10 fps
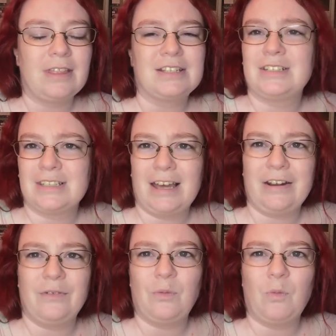That's just
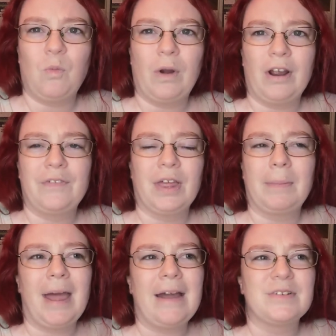kind of where I feel
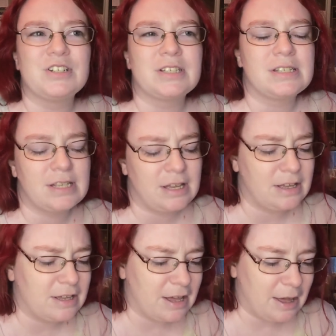like my average is.
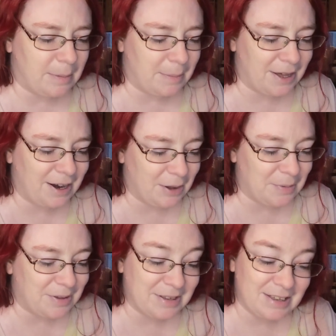
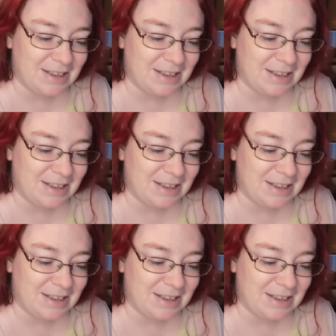But